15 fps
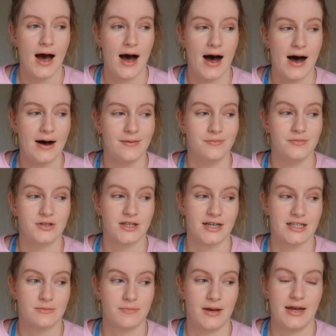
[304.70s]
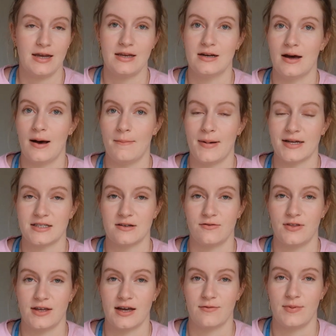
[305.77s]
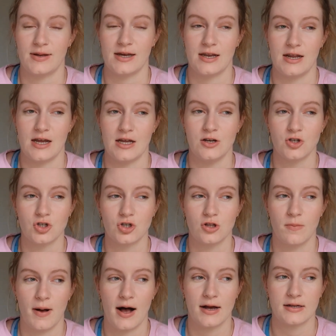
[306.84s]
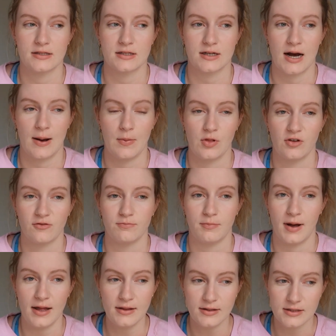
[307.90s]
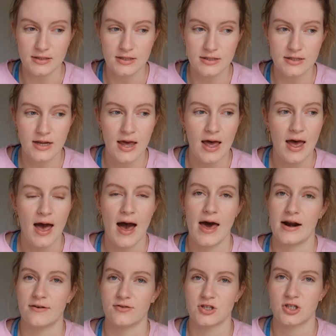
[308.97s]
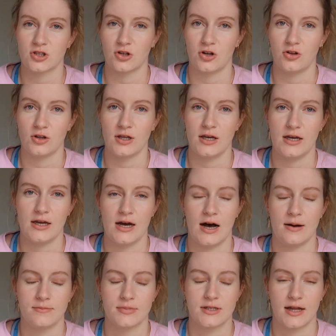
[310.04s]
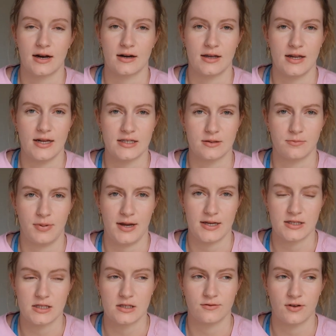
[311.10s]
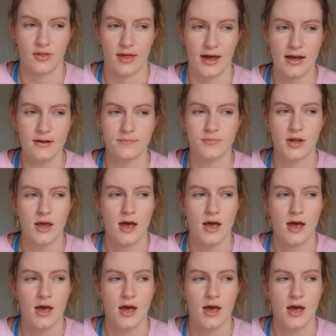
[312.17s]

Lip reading: So that's been a massive thing I've been getting into the past couple of months, and I've slowly started getting some pieces for that.